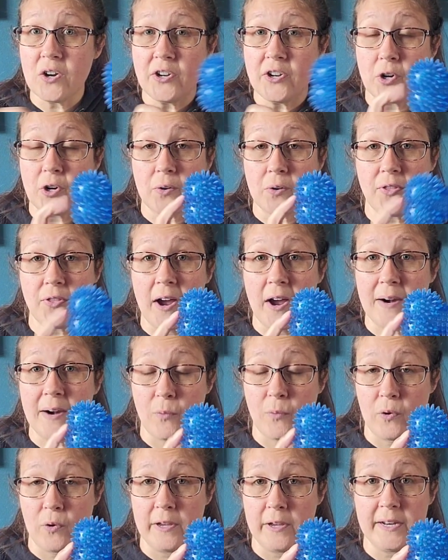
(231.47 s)
your
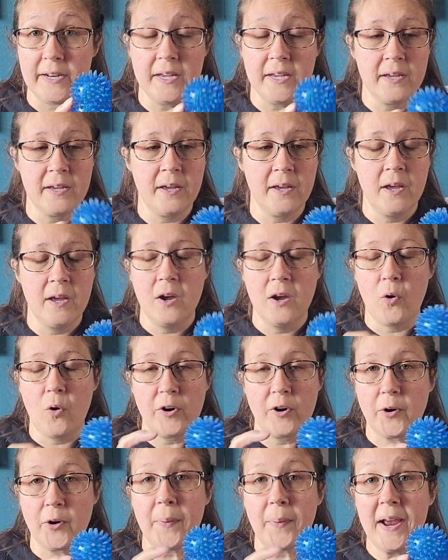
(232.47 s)
thyroid
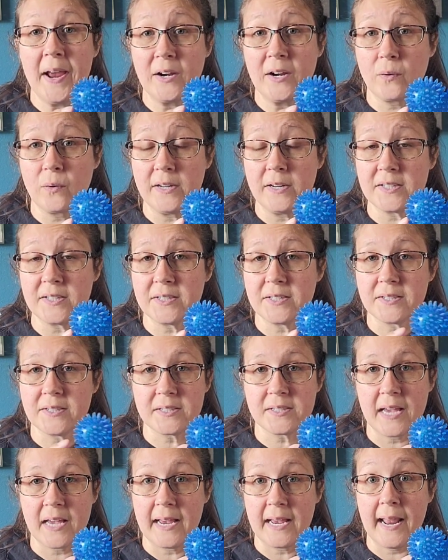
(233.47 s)
or your pancreas
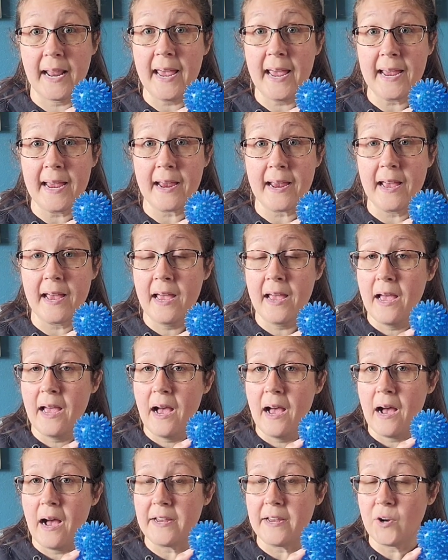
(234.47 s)
is saying, hey,
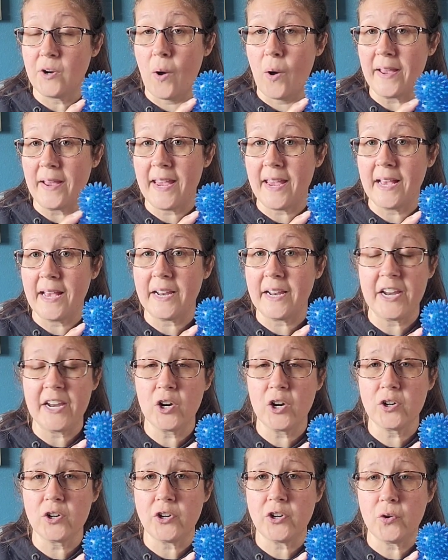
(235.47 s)
I can't
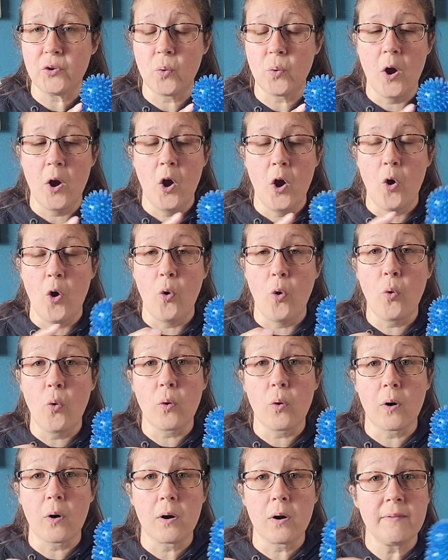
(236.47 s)
hear you,
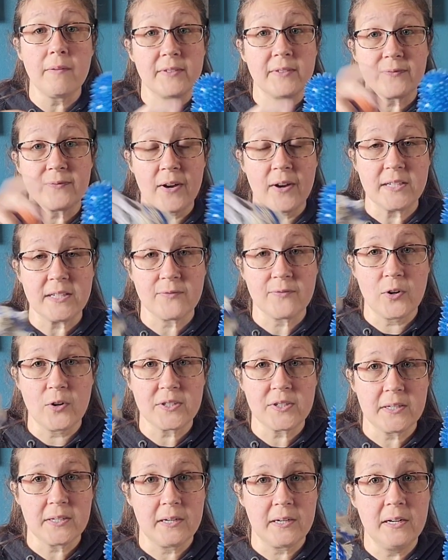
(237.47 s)
or if it's vice
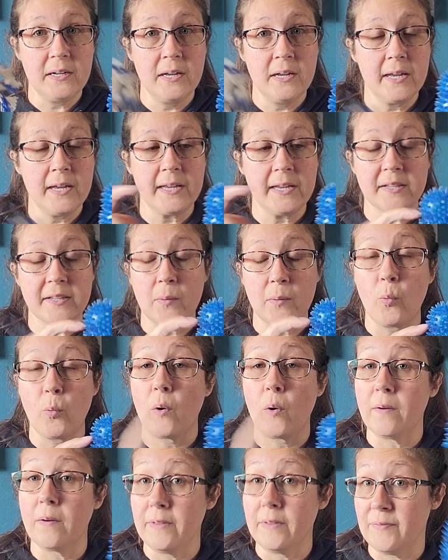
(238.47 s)
versa,
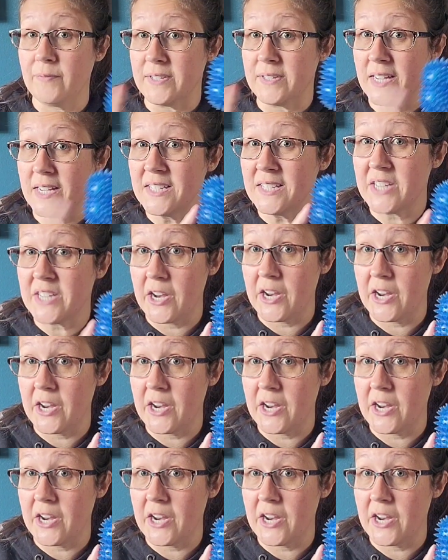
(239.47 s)
or if it does